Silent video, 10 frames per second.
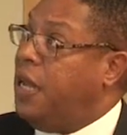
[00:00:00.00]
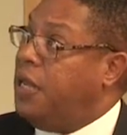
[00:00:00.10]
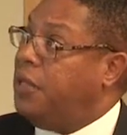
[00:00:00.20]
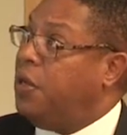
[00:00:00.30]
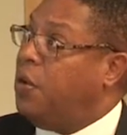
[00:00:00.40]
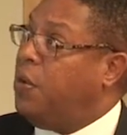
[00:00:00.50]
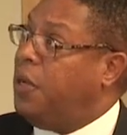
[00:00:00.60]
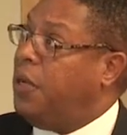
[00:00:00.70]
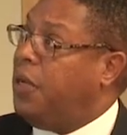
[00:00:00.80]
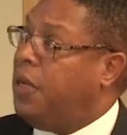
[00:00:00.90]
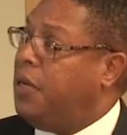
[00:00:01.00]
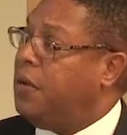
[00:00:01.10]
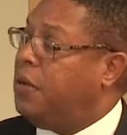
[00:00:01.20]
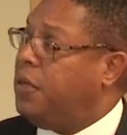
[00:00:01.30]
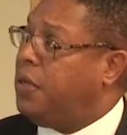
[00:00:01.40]
So you
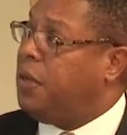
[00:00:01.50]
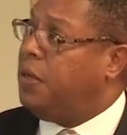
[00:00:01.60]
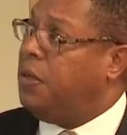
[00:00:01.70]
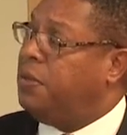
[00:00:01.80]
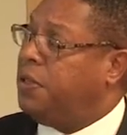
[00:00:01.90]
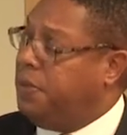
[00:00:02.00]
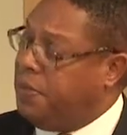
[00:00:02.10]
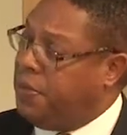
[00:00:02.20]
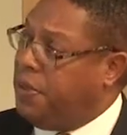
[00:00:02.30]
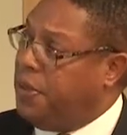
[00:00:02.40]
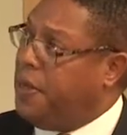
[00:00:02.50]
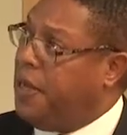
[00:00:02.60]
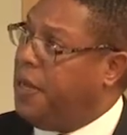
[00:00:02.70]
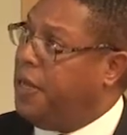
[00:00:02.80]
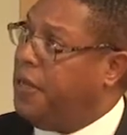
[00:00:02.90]
know, in conclusion,
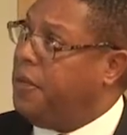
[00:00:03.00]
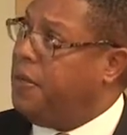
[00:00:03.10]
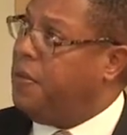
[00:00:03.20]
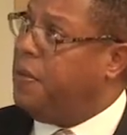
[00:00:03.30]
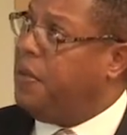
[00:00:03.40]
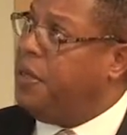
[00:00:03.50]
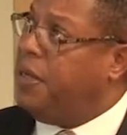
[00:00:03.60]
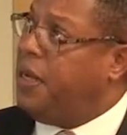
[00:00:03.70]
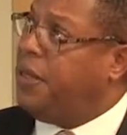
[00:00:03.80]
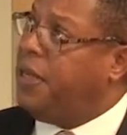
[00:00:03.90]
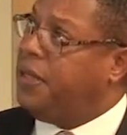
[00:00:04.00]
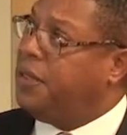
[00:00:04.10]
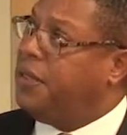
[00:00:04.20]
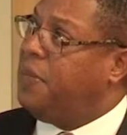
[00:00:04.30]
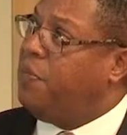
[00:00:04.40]
I think
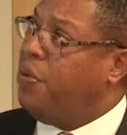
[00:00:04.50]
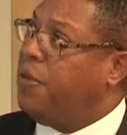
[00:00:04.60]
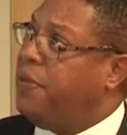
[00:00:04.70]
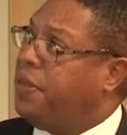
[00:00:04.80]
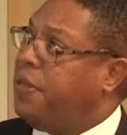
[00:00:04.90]
this is important when we